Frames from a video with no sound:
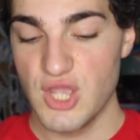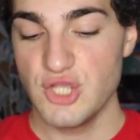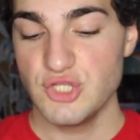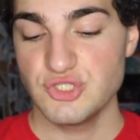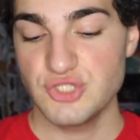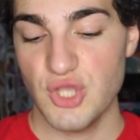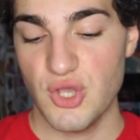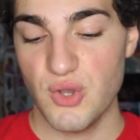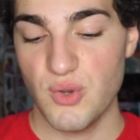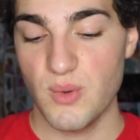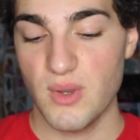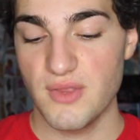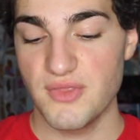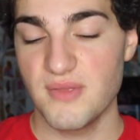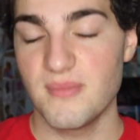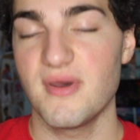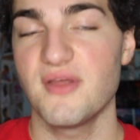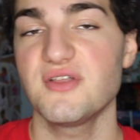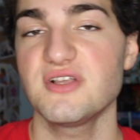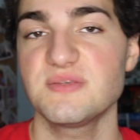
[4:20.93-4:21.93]
So
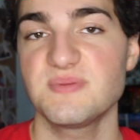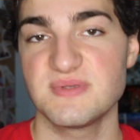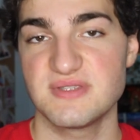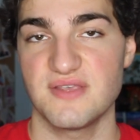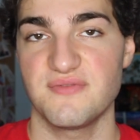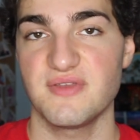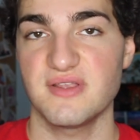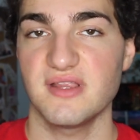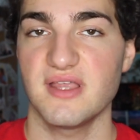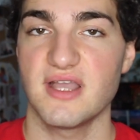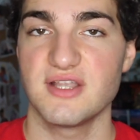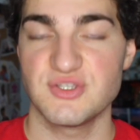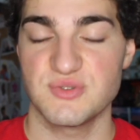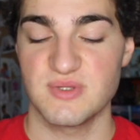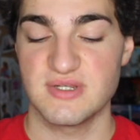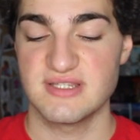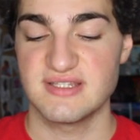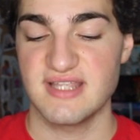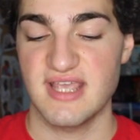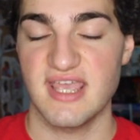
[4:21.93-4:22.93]
the mother specifically, I just
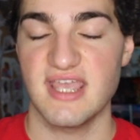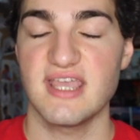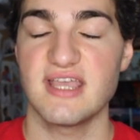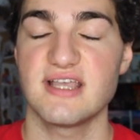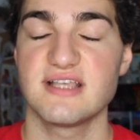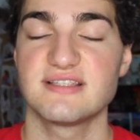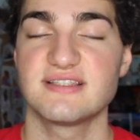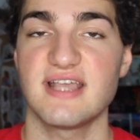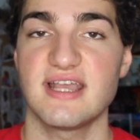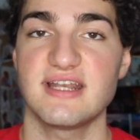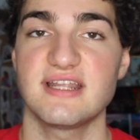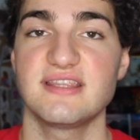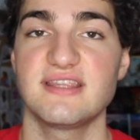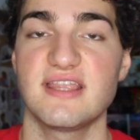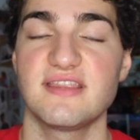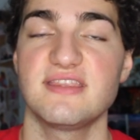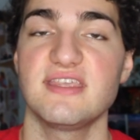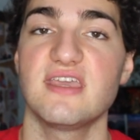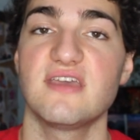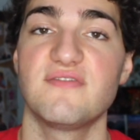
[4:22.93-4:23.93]
want to say, cited
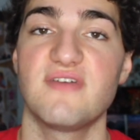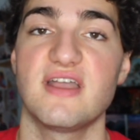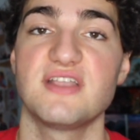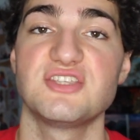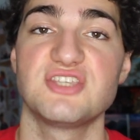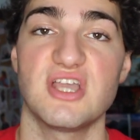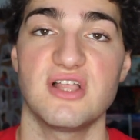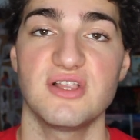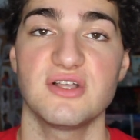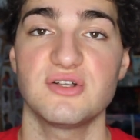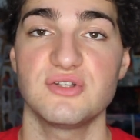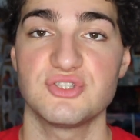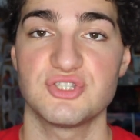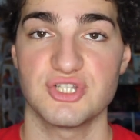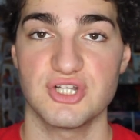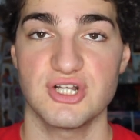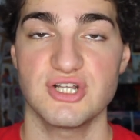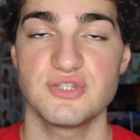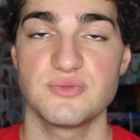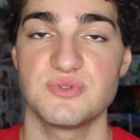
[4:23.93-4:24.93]
that the evangelical
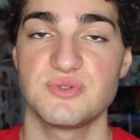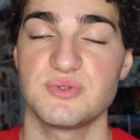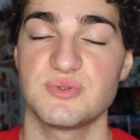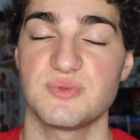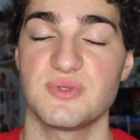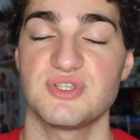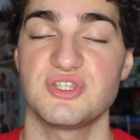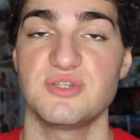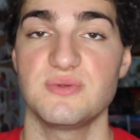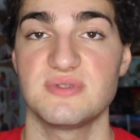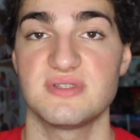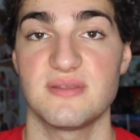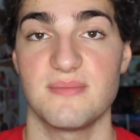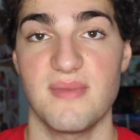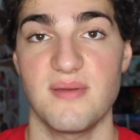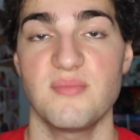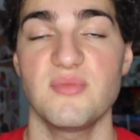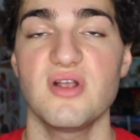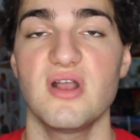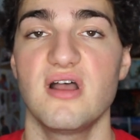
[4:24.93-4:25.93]
church, which was what she was a
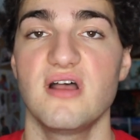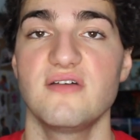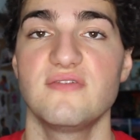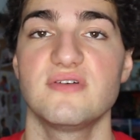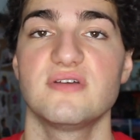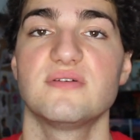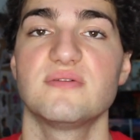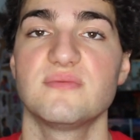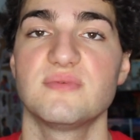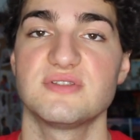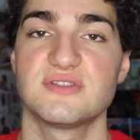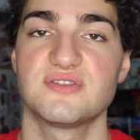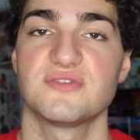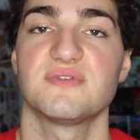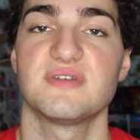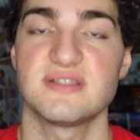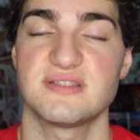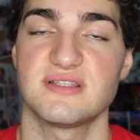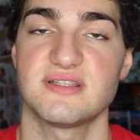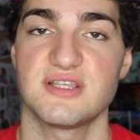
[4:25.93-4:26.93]
member of, was the
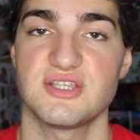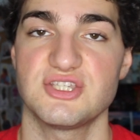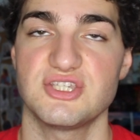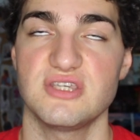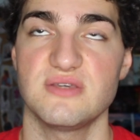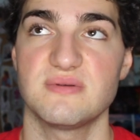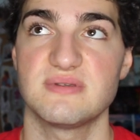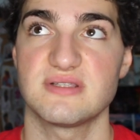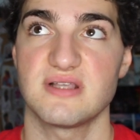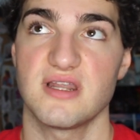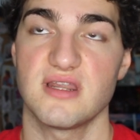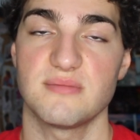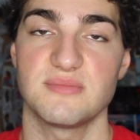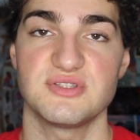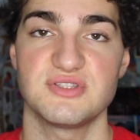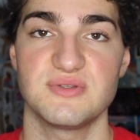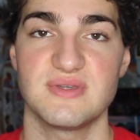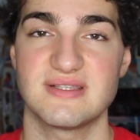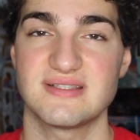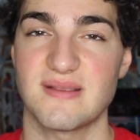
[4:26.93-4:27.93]
reason that she was unable
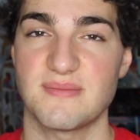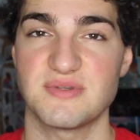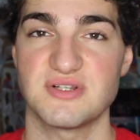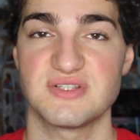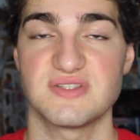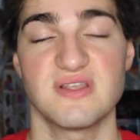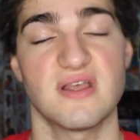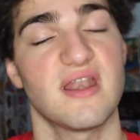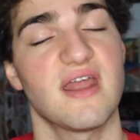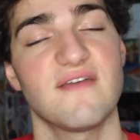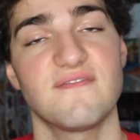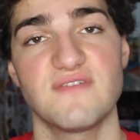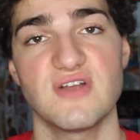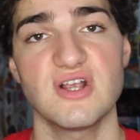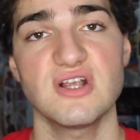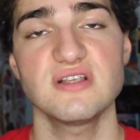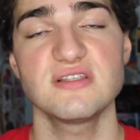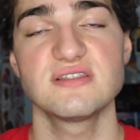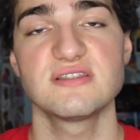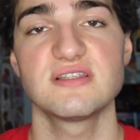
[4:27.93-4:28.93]
to accept her son at
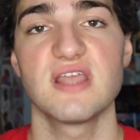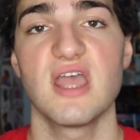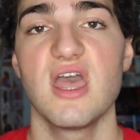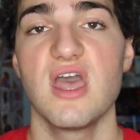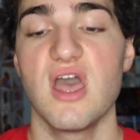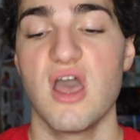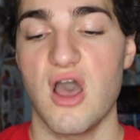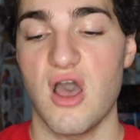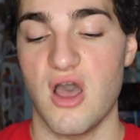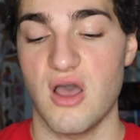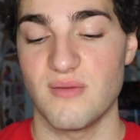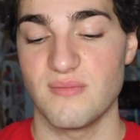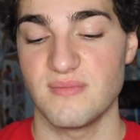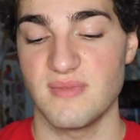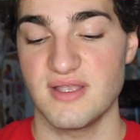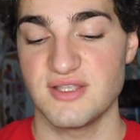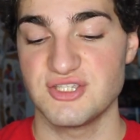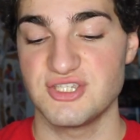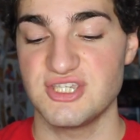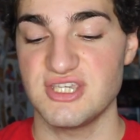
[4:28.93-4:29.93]
first.
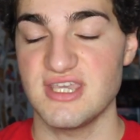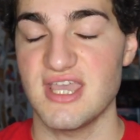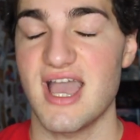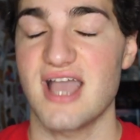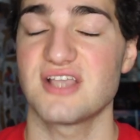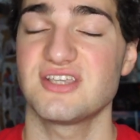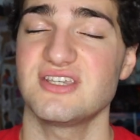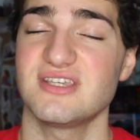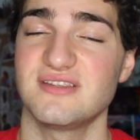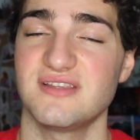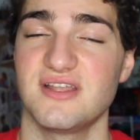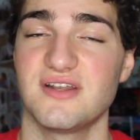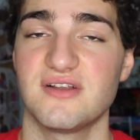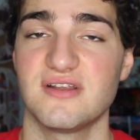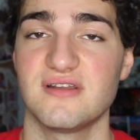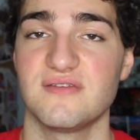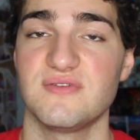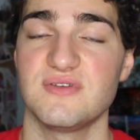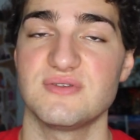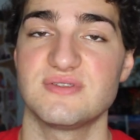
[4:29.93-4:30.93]
And she actually in later
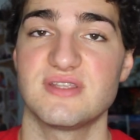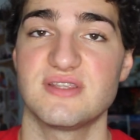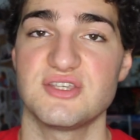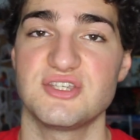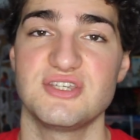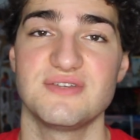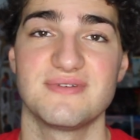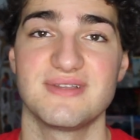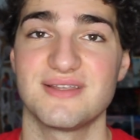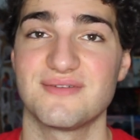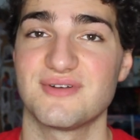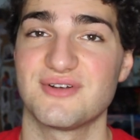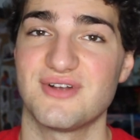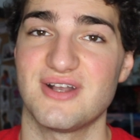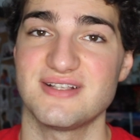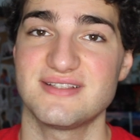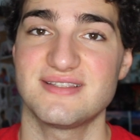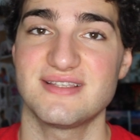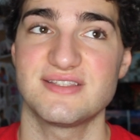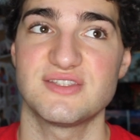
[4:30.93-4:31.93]
interviews said that she really
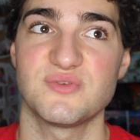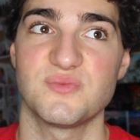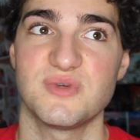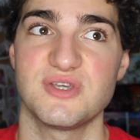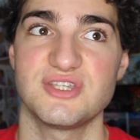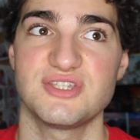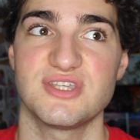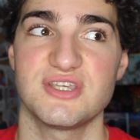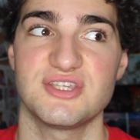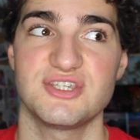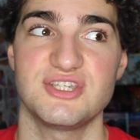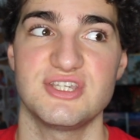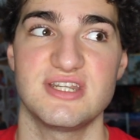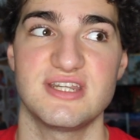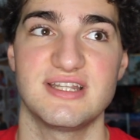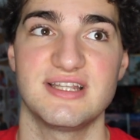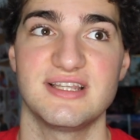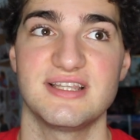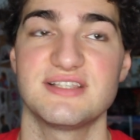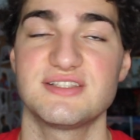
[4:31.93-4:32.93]
regrets this and wished that she
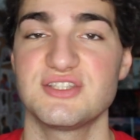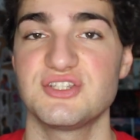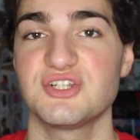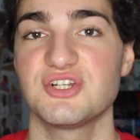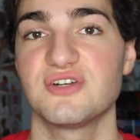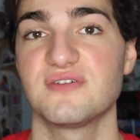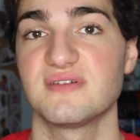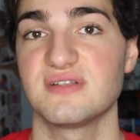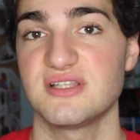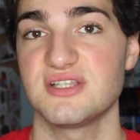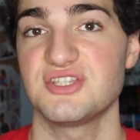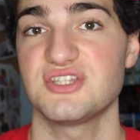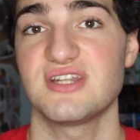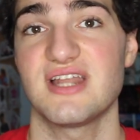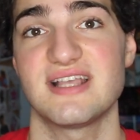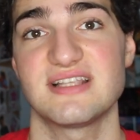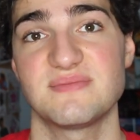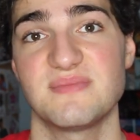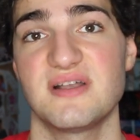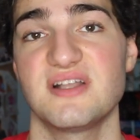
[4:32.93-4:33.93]
didn't listen to her religion
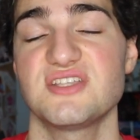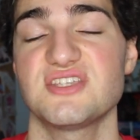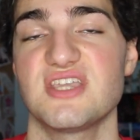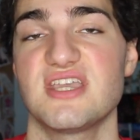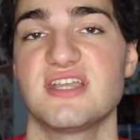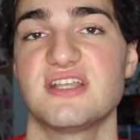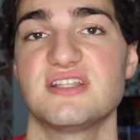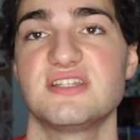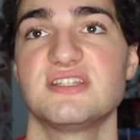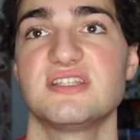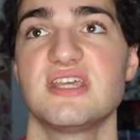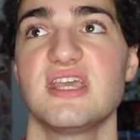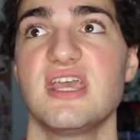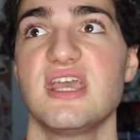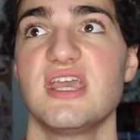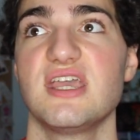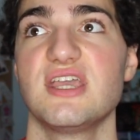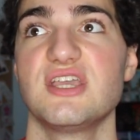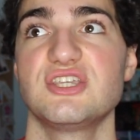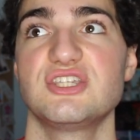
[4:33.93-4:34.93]
as much, and
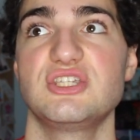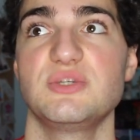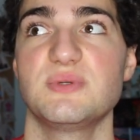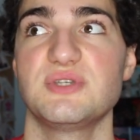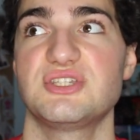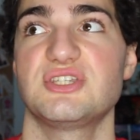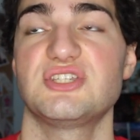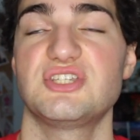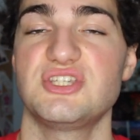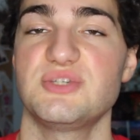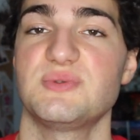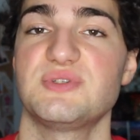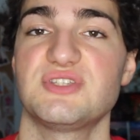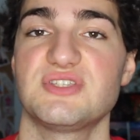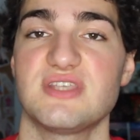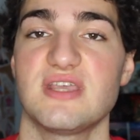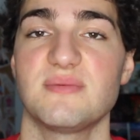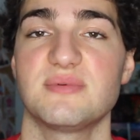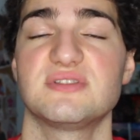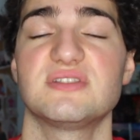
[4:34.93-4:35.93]
she wished that she was
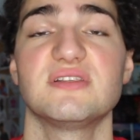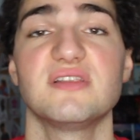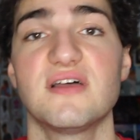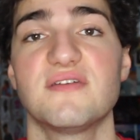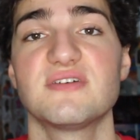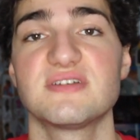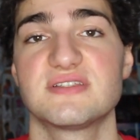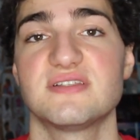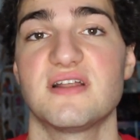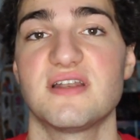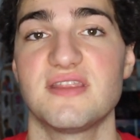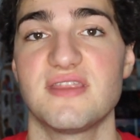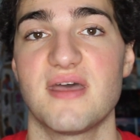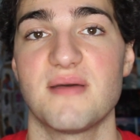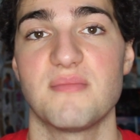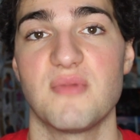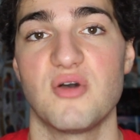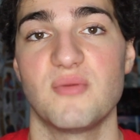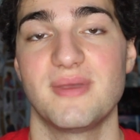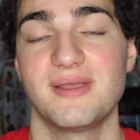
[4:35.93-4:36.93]
just able to love her son in
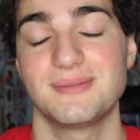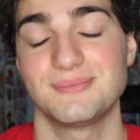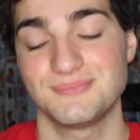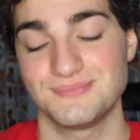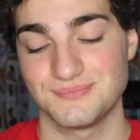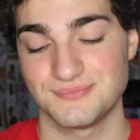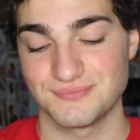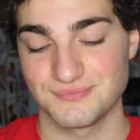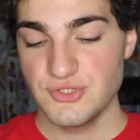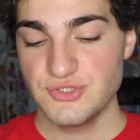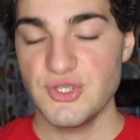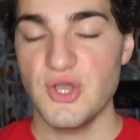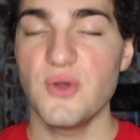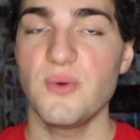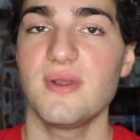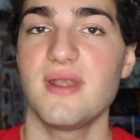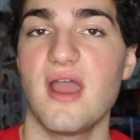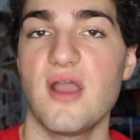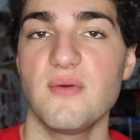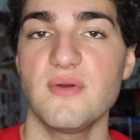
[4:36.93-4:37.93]
that moment.
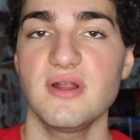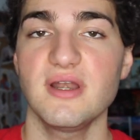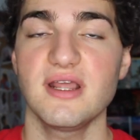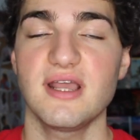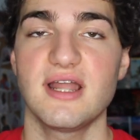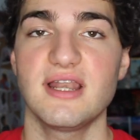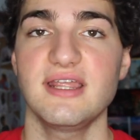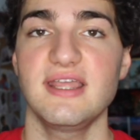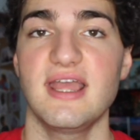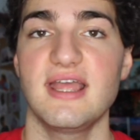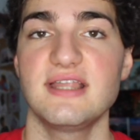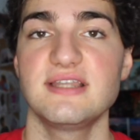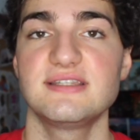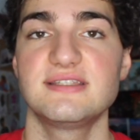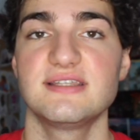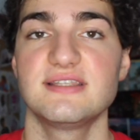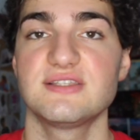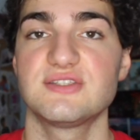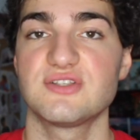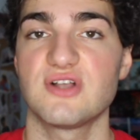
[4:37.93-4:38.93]
So now we're going to kind of get
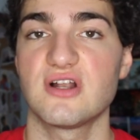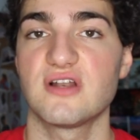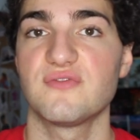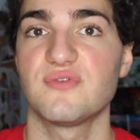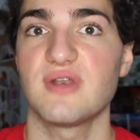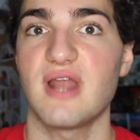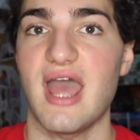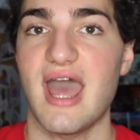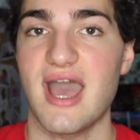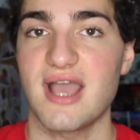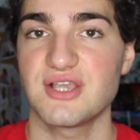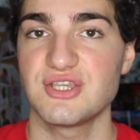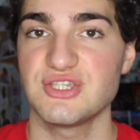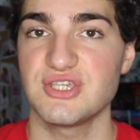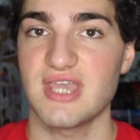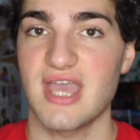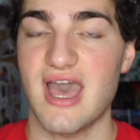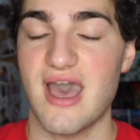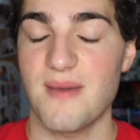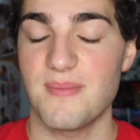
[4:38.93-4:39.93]
into the start of what
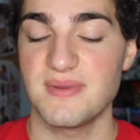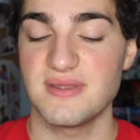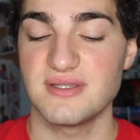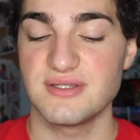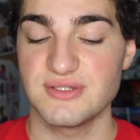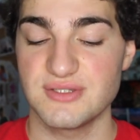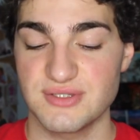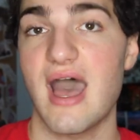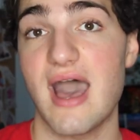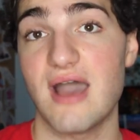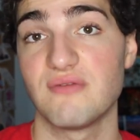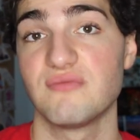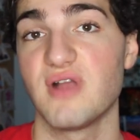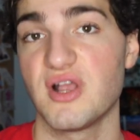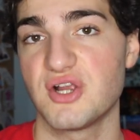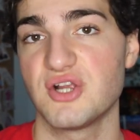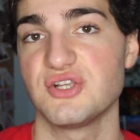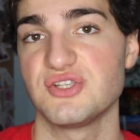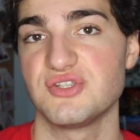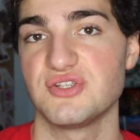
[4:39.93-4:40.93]
actually happened at
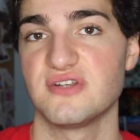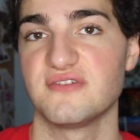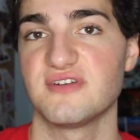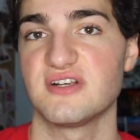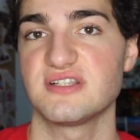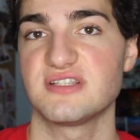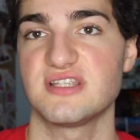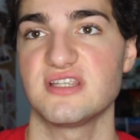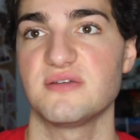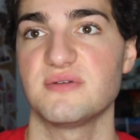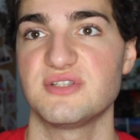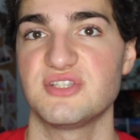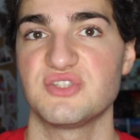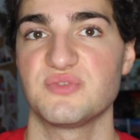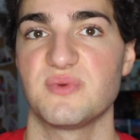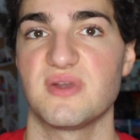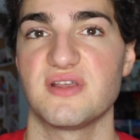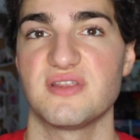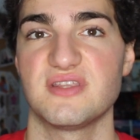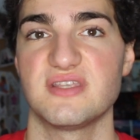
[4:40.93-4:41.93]
Rutgers University, which is
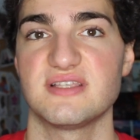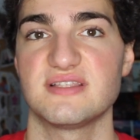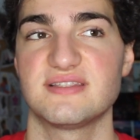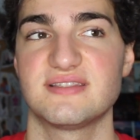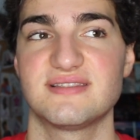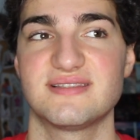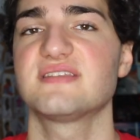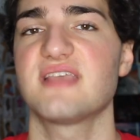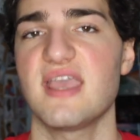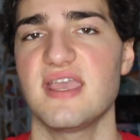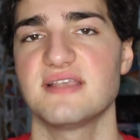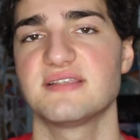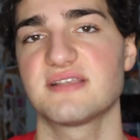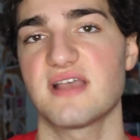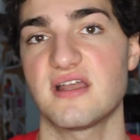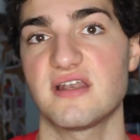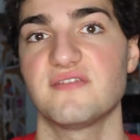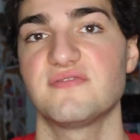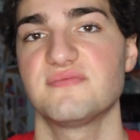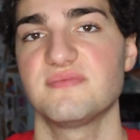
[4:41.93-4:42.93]
where this case
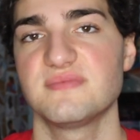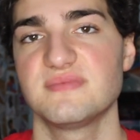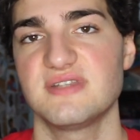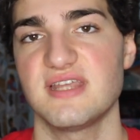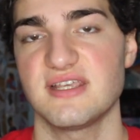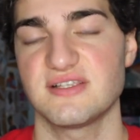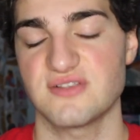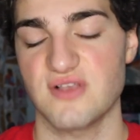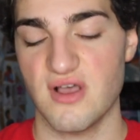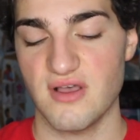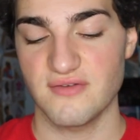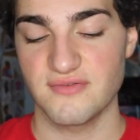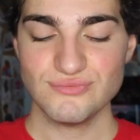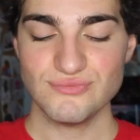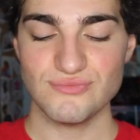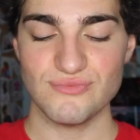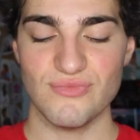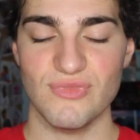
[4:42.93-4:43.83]
kind of takes off.